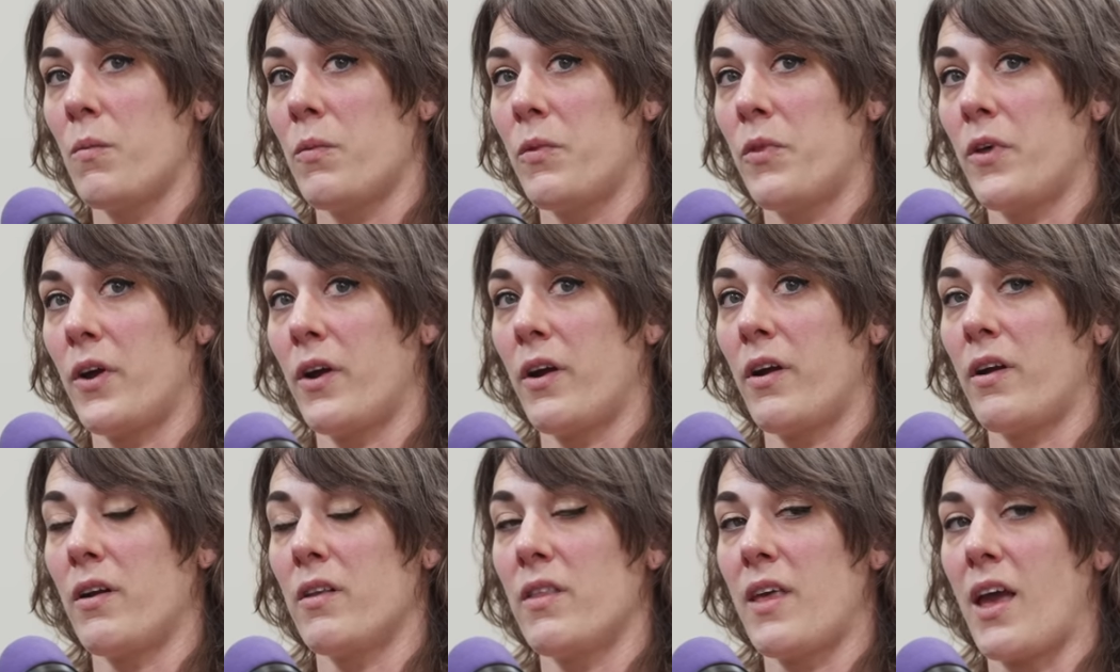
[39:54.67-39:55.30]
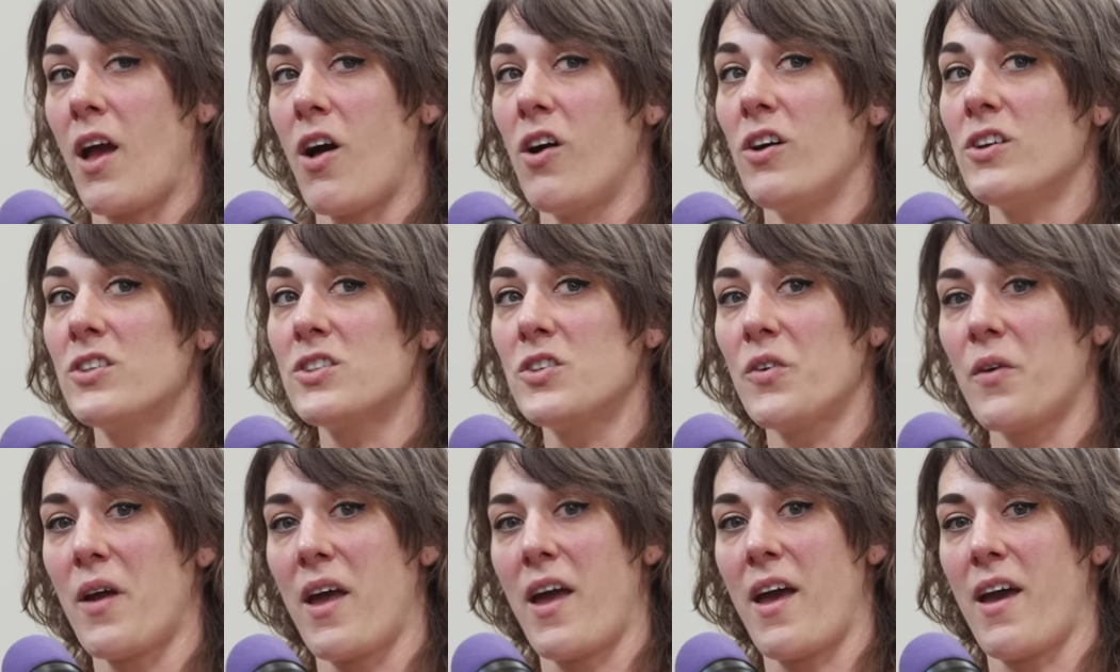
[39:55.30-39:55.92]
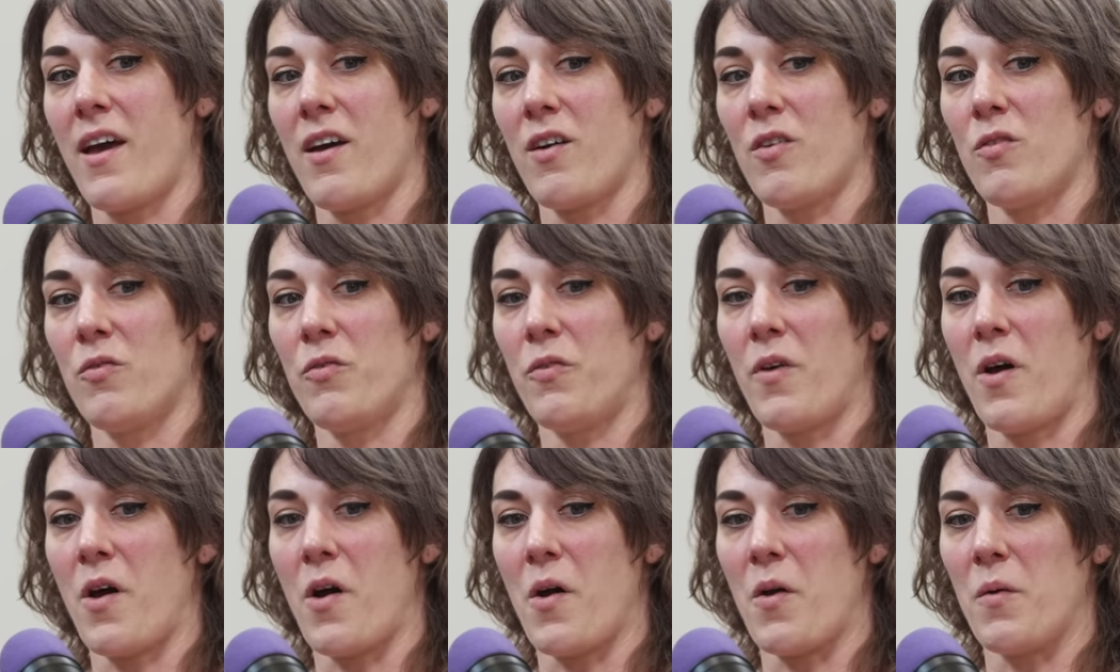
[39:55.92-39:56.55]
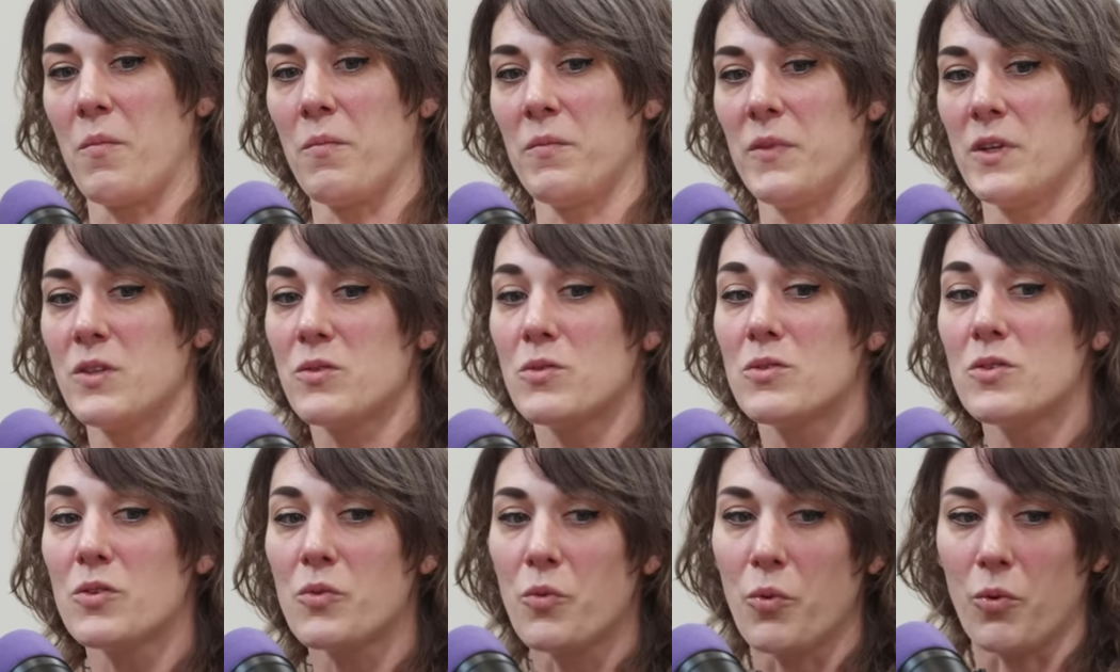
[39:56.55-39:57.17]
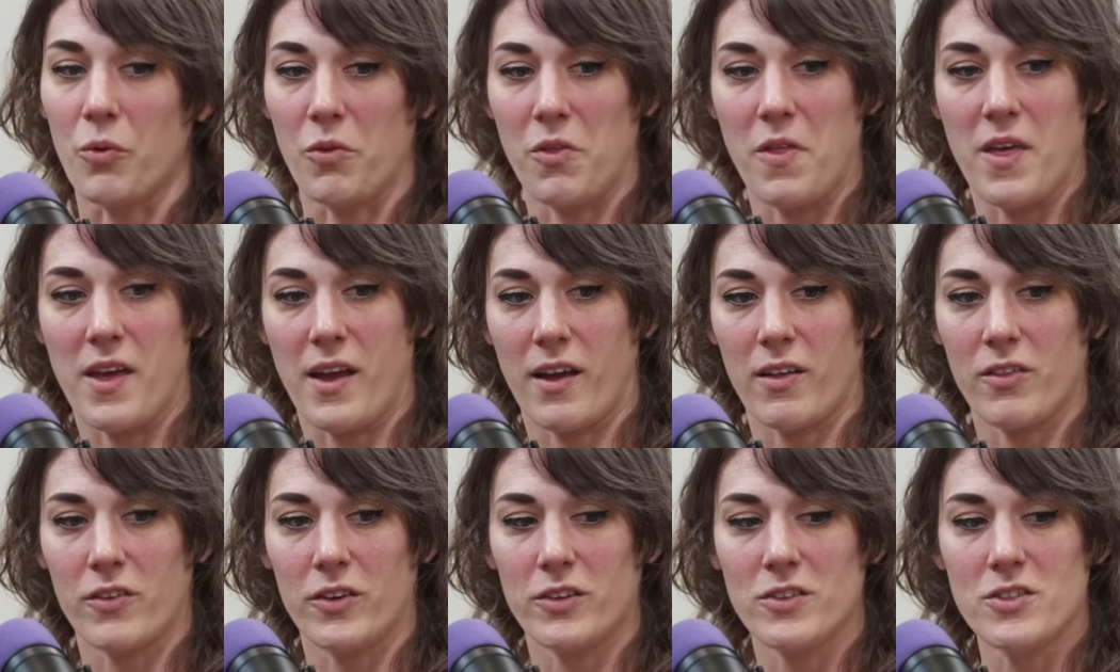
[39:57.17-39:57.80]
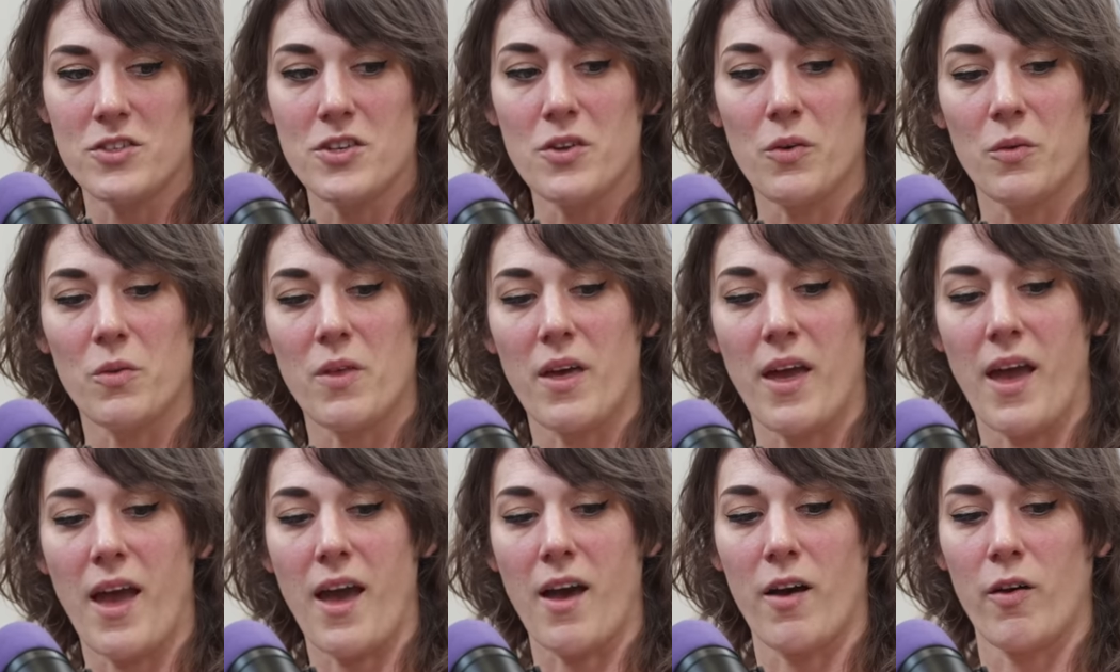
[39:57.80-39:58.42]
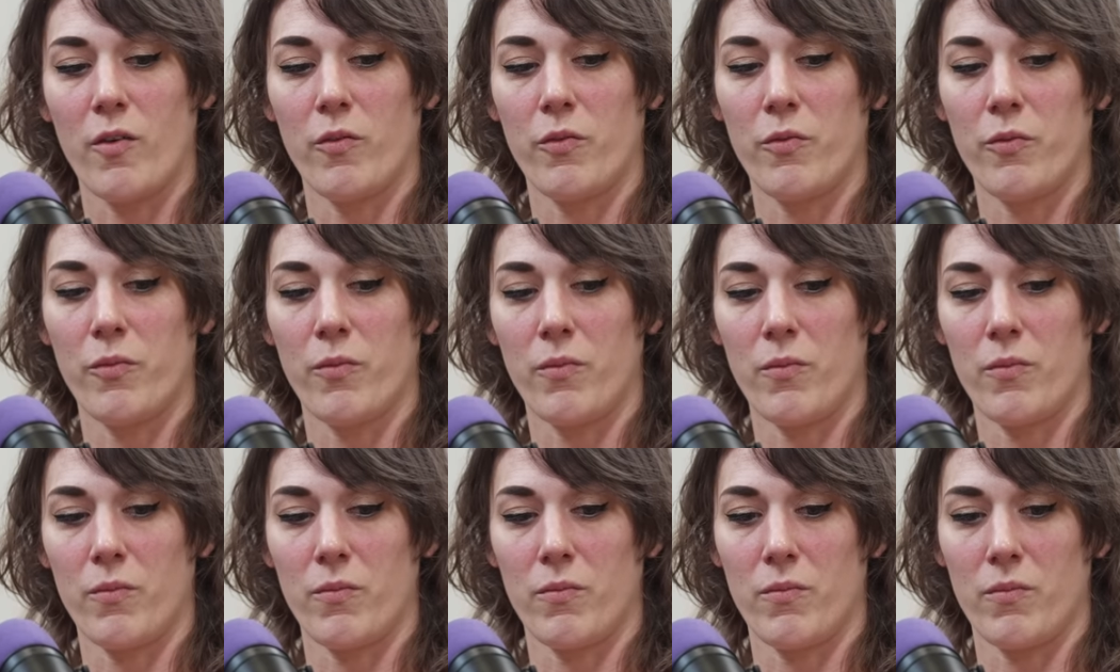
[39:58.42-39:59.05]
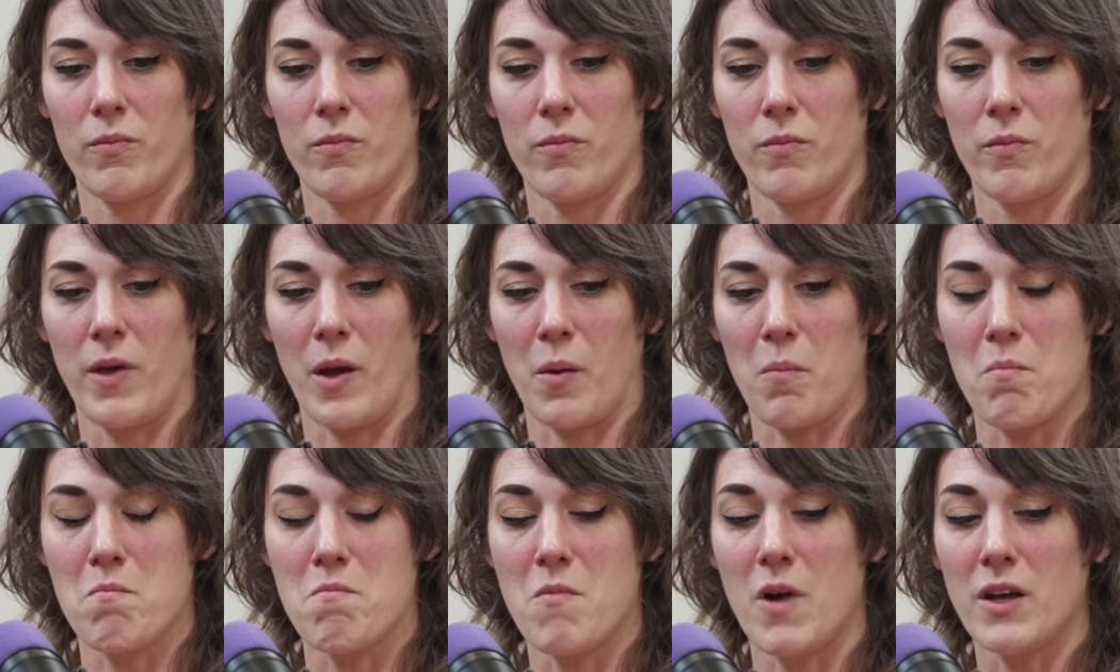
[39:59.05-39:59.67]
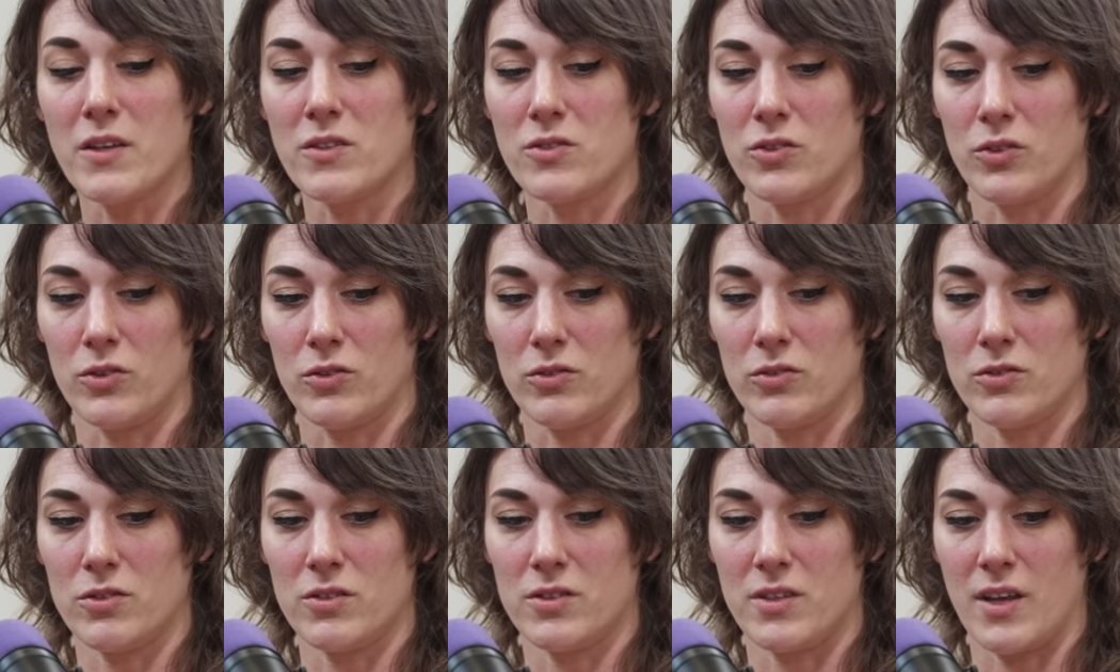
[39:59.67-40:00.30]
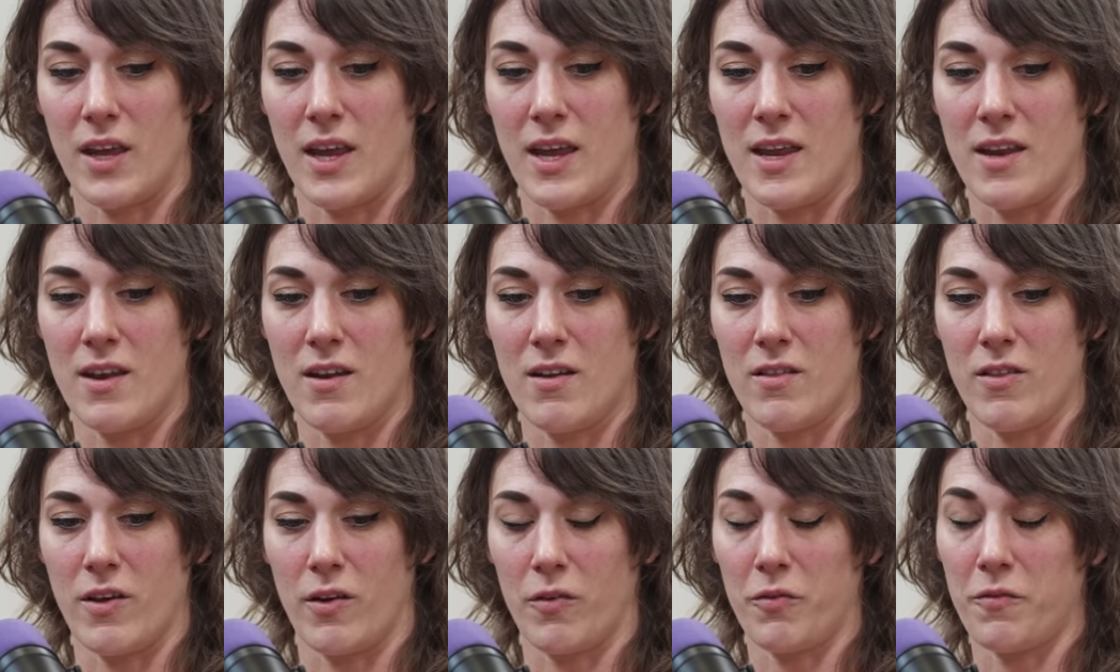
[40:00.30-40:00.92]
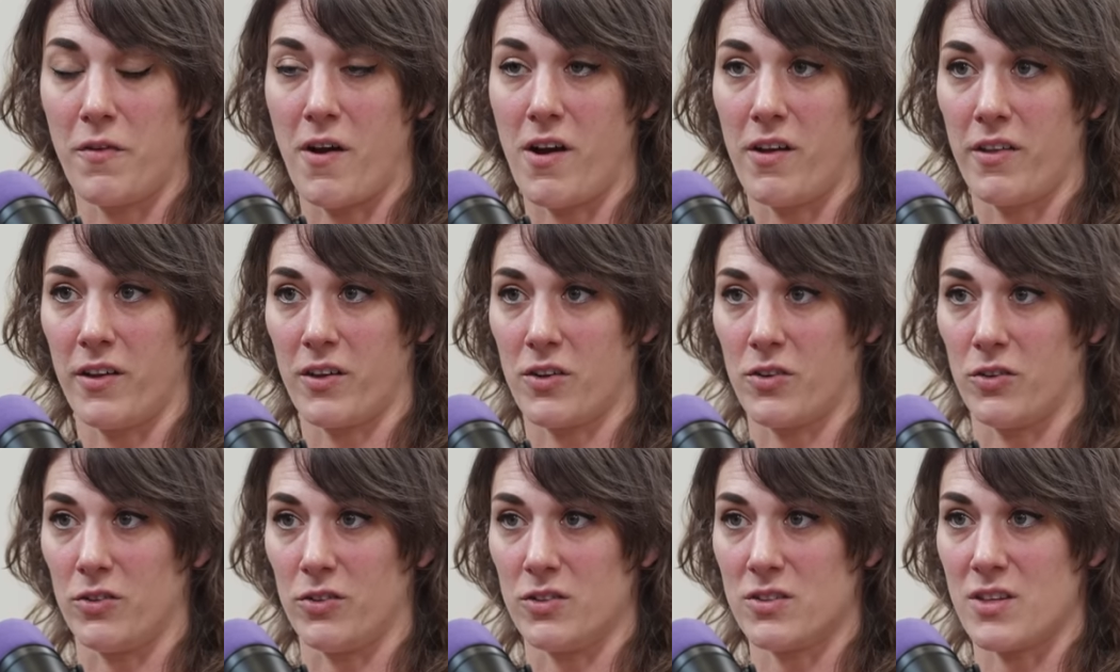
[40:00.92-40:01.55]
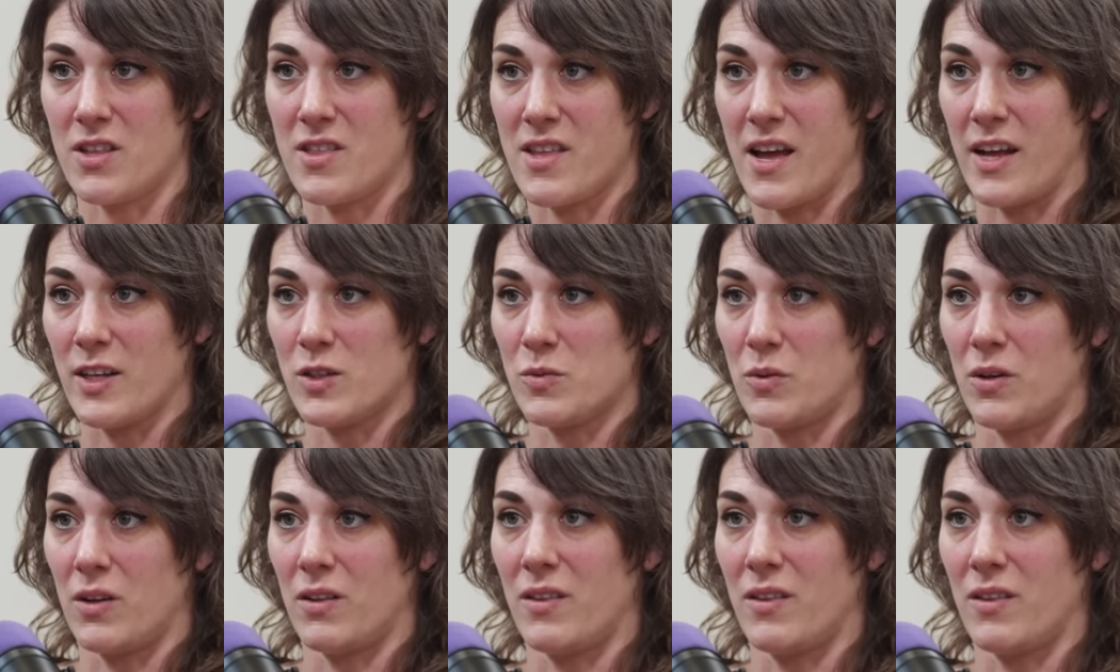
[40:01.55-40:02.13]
They also have, this was a cool thing I learned too, they have like muscles in their follicles, and that's what